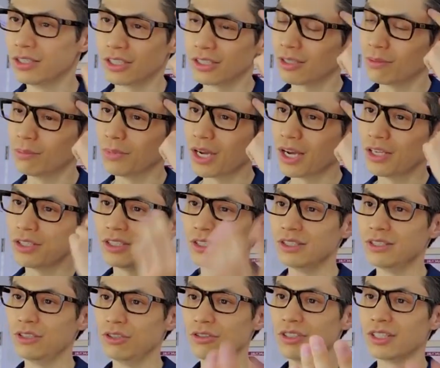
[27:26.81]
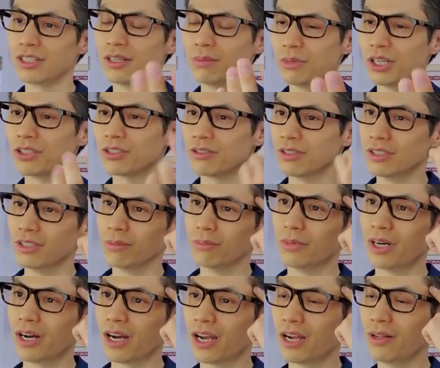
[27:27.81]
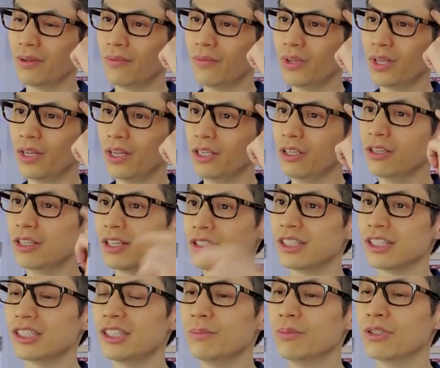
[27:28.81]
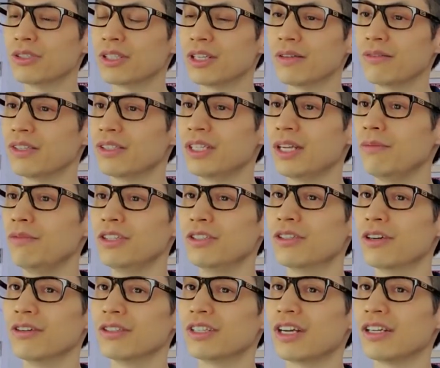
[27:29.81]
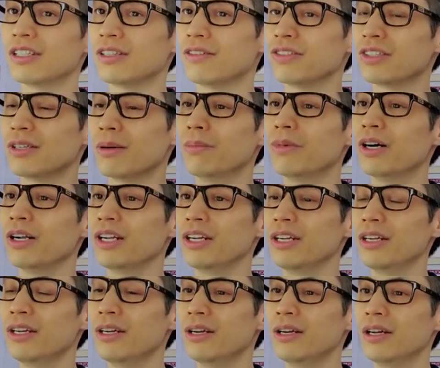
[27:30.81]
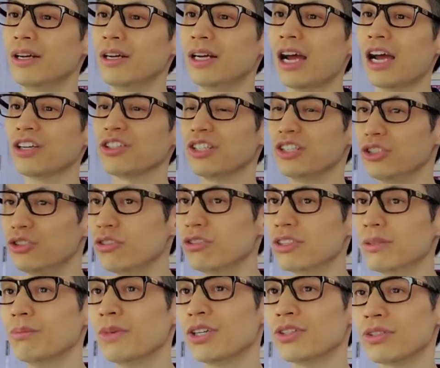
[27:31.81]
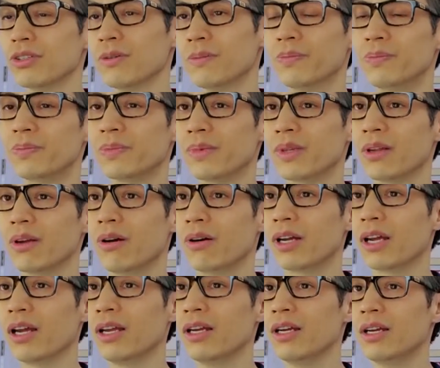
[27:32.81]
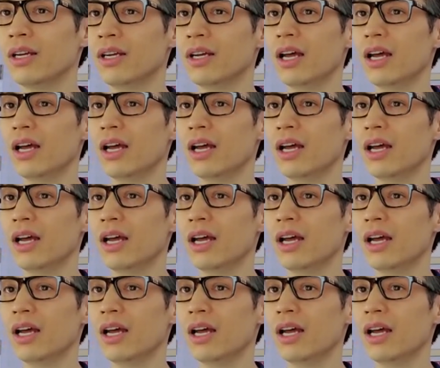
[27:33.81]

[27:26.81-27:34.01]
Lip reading: just imagine using the muscle in your mind, you get 60% of the same results as if somebody actually used the muscle, okay?